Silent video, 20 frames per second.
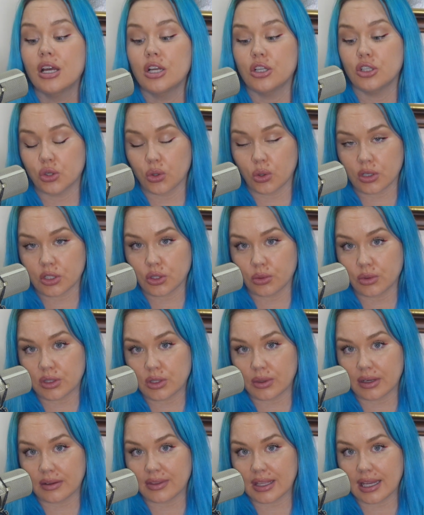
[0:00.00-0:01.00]
Georgia was
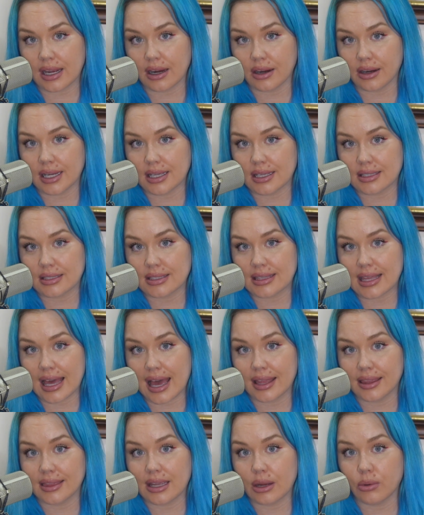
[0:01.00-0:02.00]
one of the areas
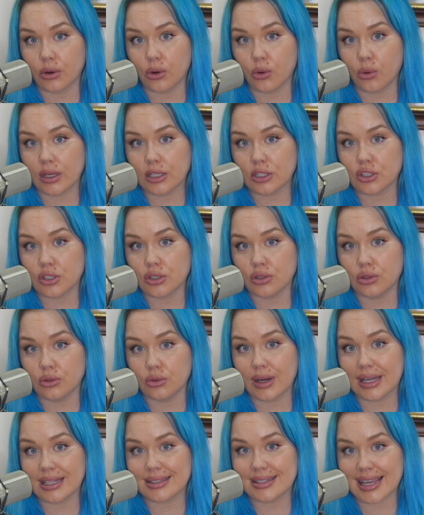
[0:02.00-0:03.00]
that they were going
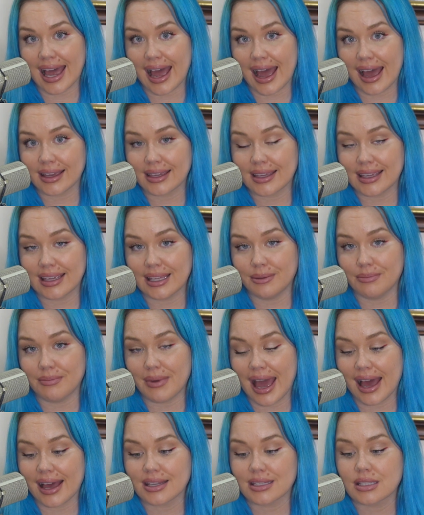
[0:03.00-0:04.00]
to attack in
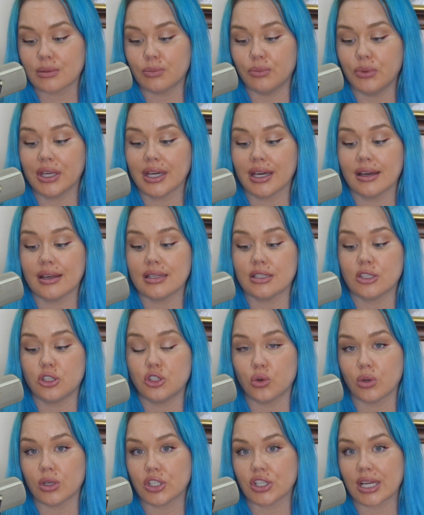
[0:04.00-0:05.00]
mass because
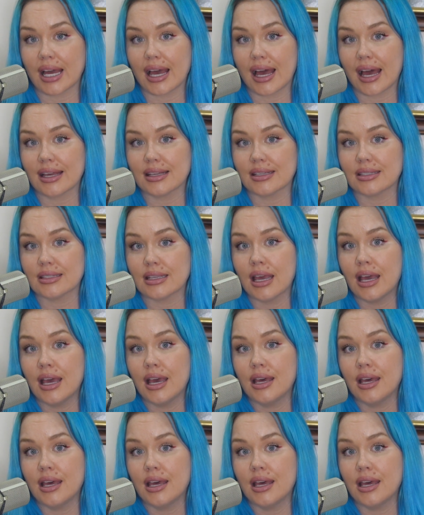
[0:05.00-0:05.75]
Georgia has